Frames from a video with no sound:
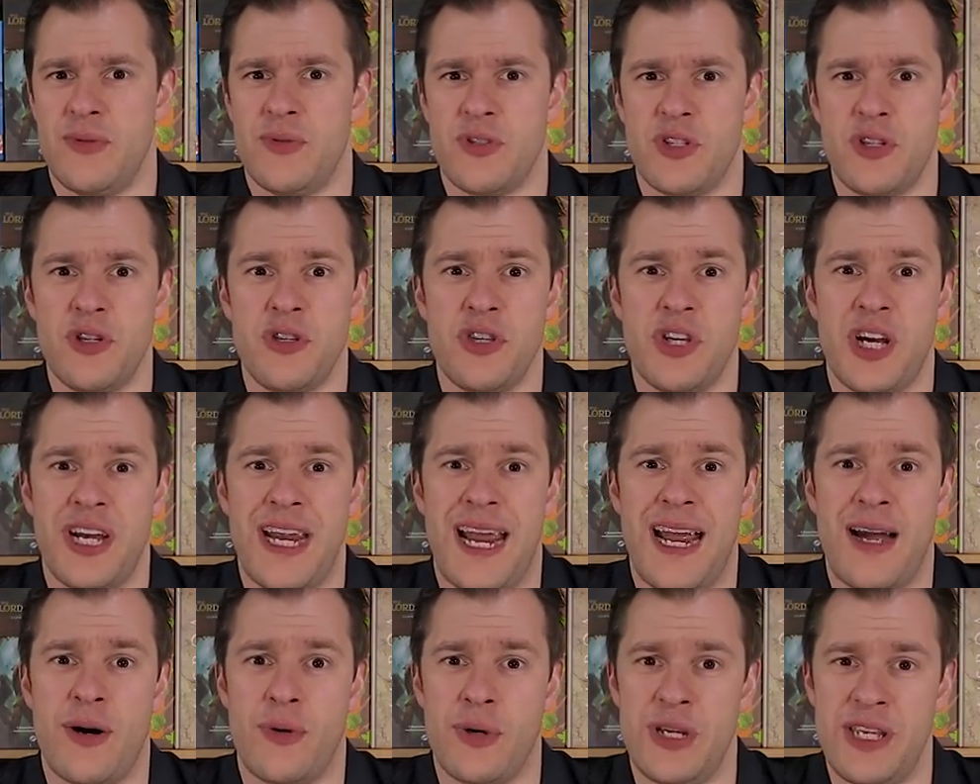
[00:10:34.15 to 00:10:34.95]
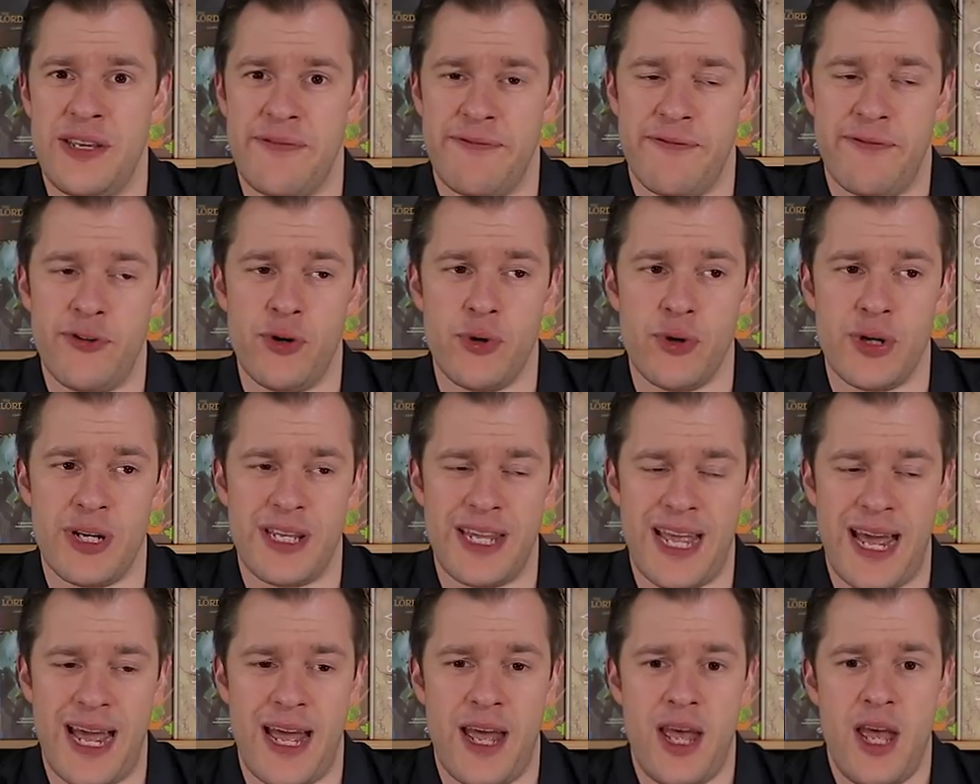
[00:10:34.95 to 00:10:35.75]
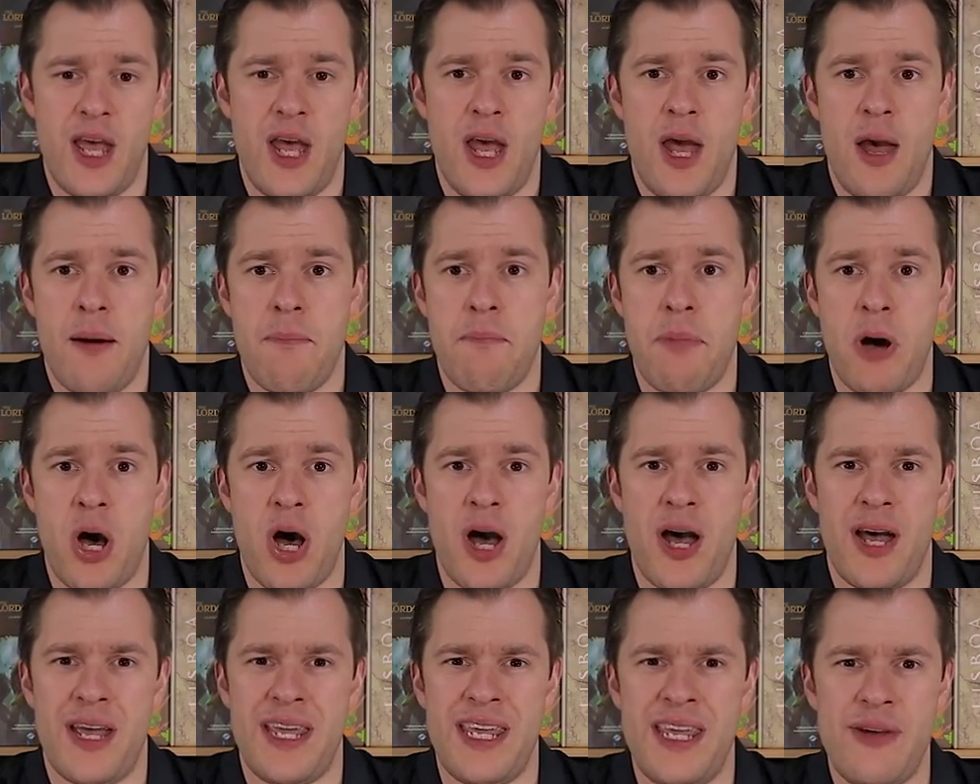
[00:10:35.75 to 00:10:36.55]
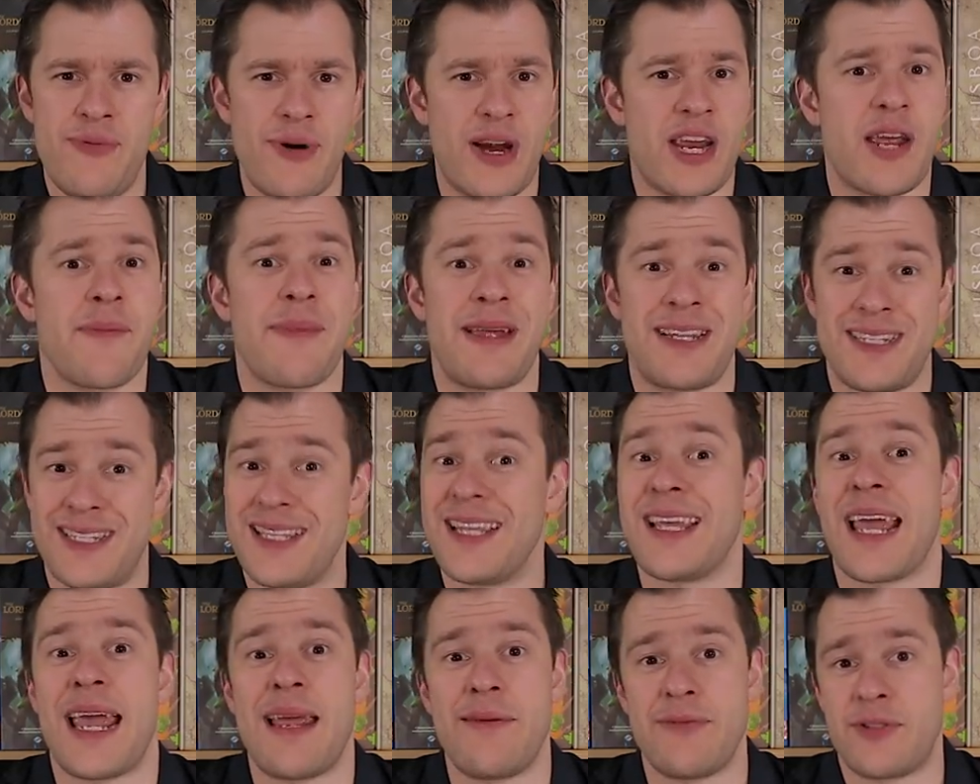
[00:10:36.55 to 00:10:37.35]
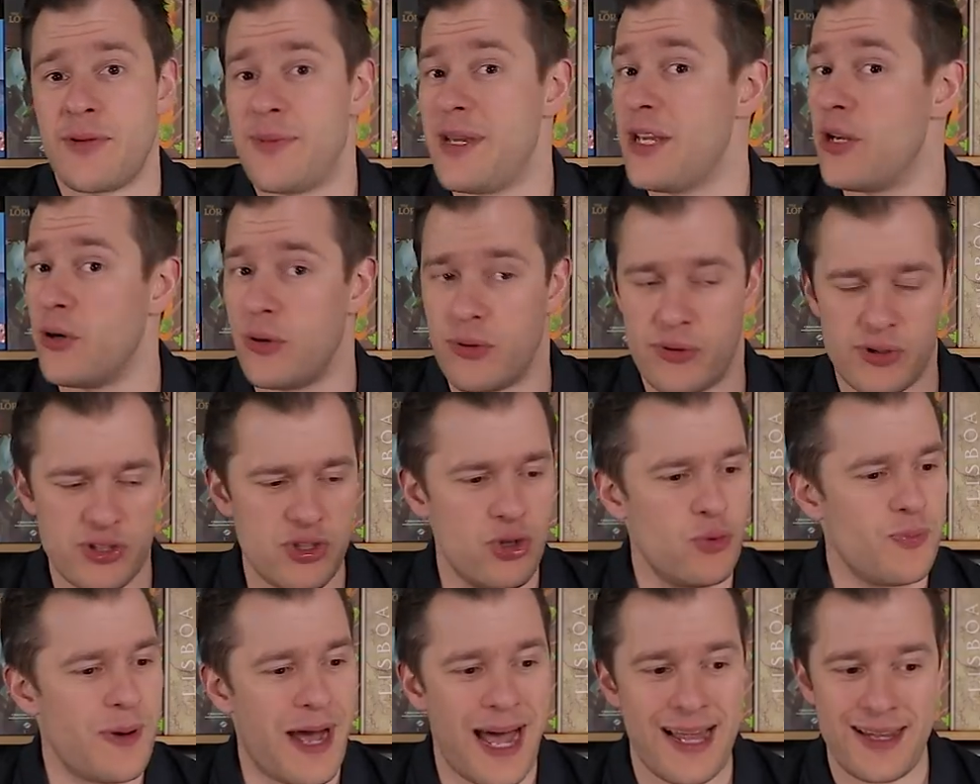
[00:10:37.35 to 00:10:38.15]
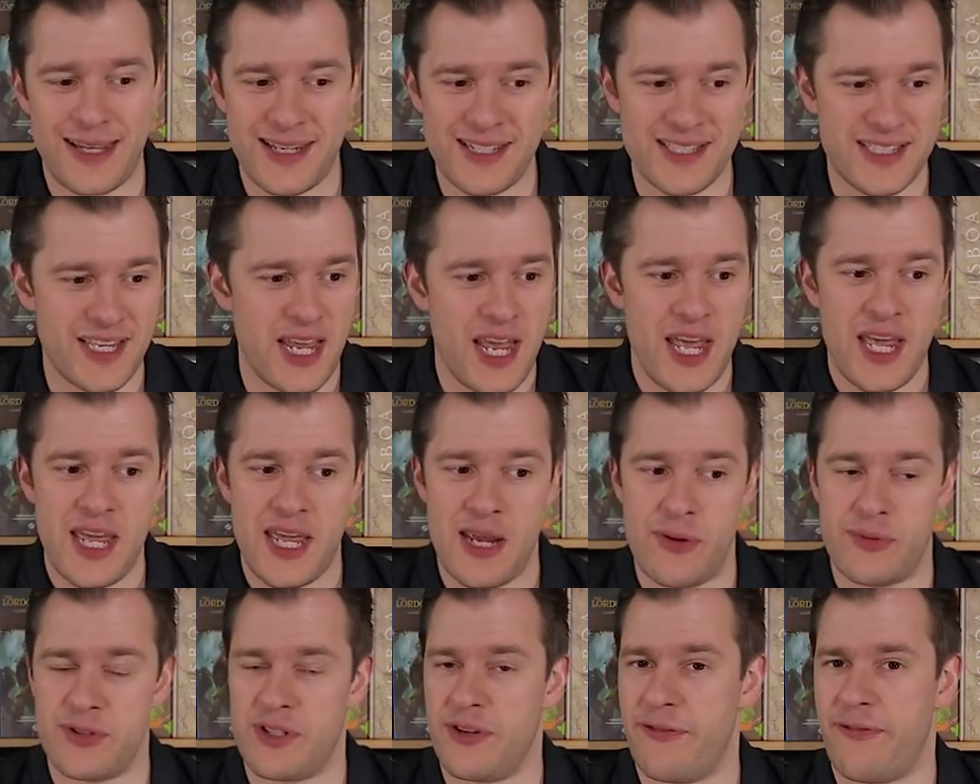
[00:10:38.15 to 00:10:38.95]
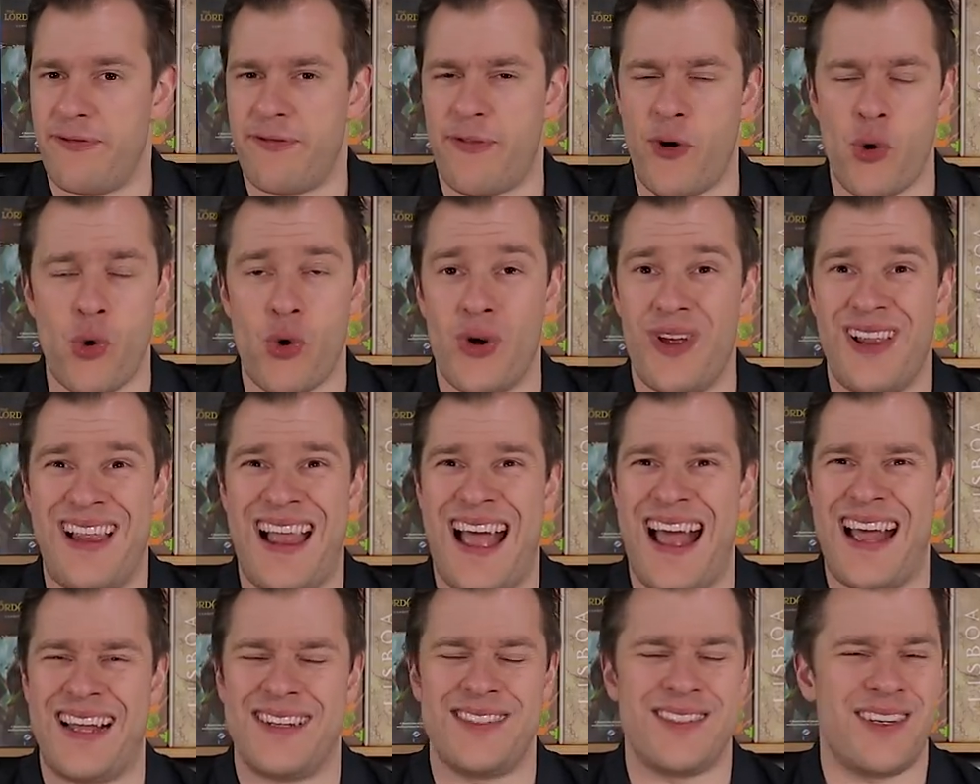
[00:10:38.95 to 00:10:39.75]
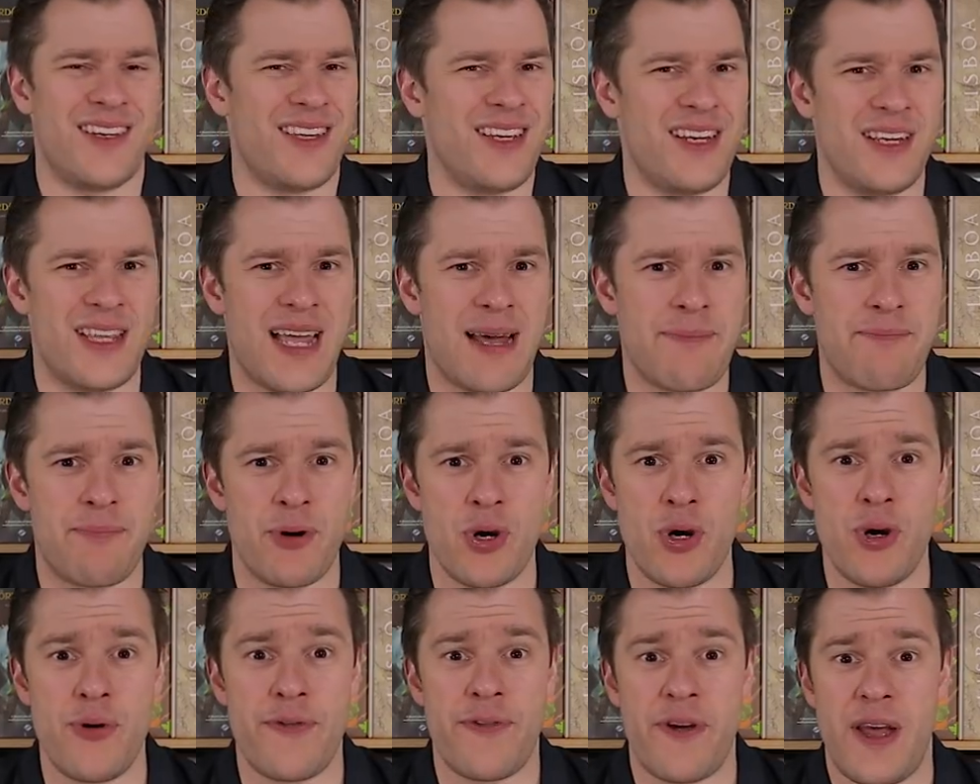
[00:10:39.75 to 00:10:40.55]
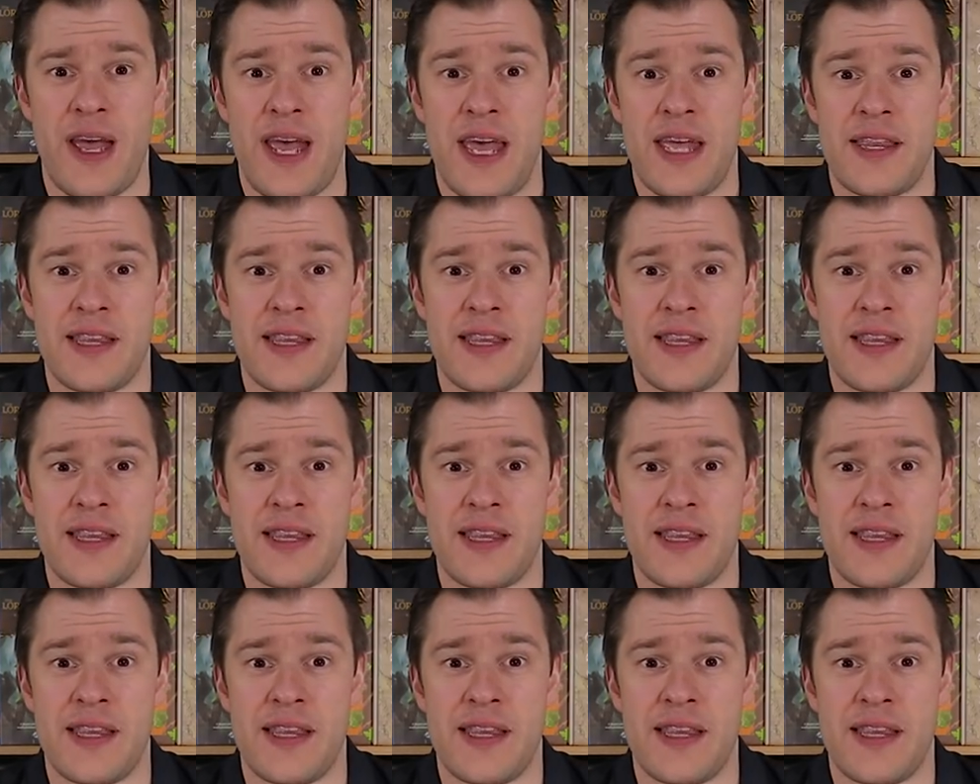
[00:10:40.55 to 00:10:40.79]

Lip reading: It was a good night out eating food and that. But he recommended a game to me called Crystal Palace. It was at Furaland, I think, that booth.